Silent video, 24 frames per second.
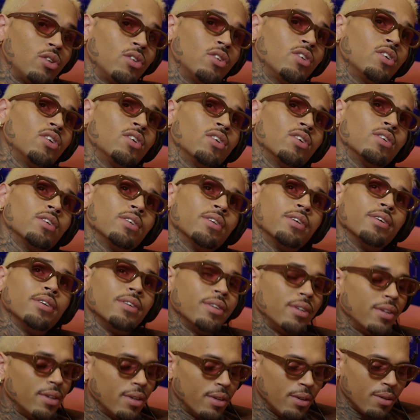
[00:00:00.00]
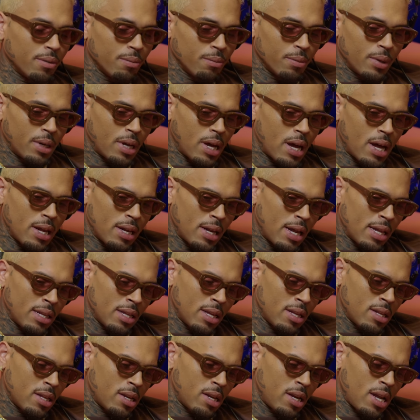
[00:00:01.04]
Yeah, you know. But I, at the
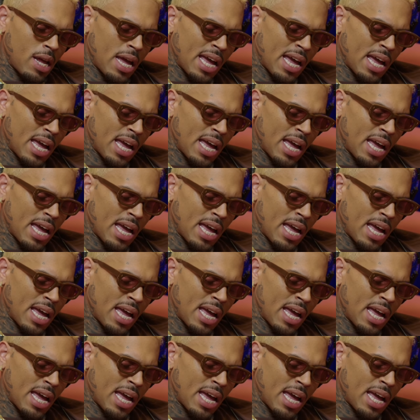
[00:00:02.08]
end of the day,